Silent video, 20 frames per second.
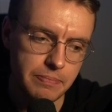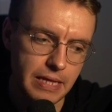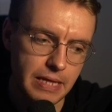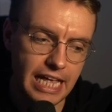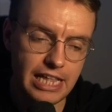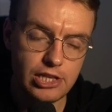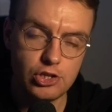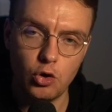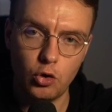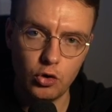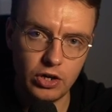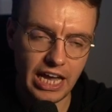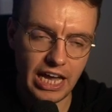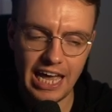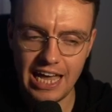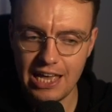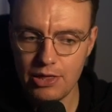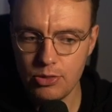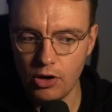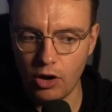It's
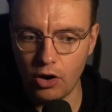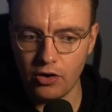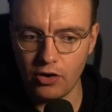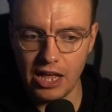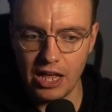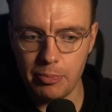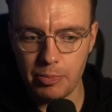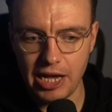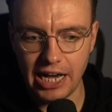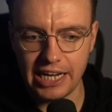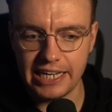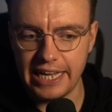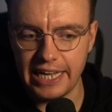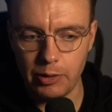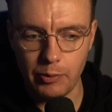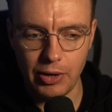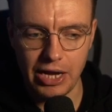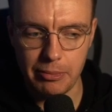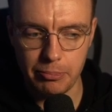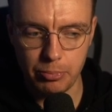okay that our API
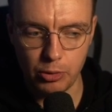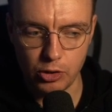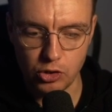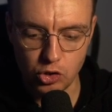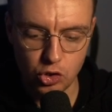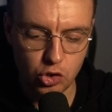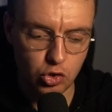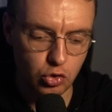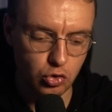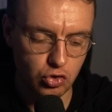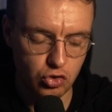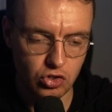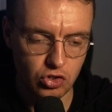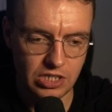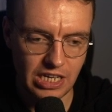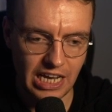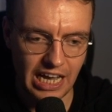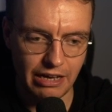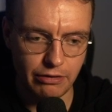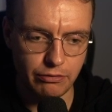gateway endpoint doesn't
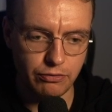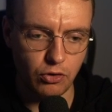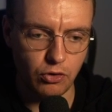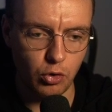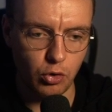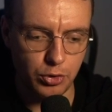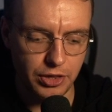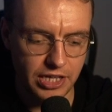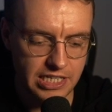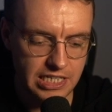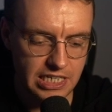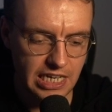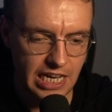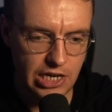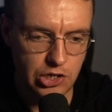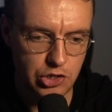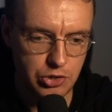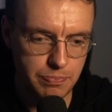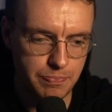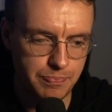have
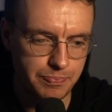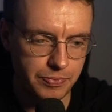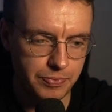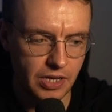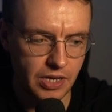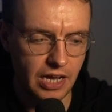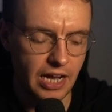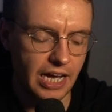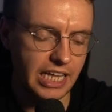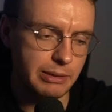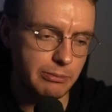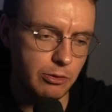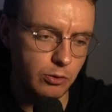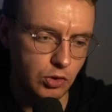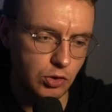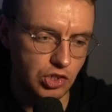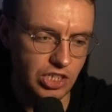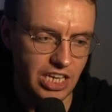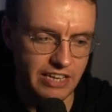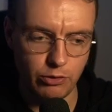authentication. And then we want
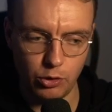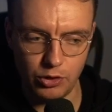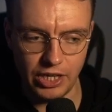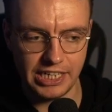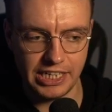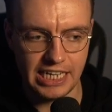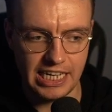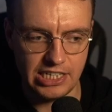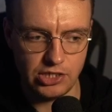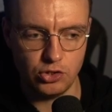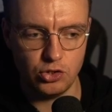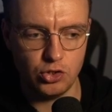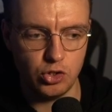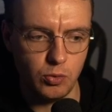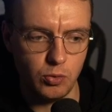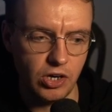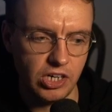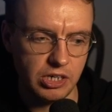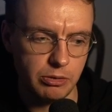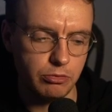to save all that data to
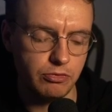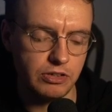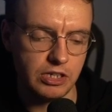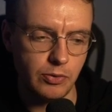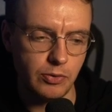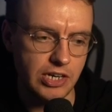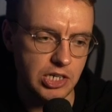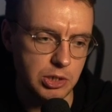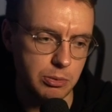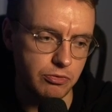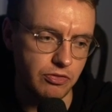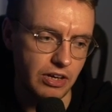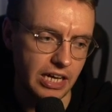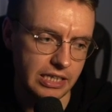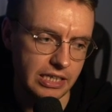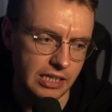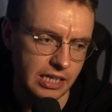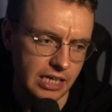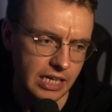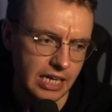a configuration file.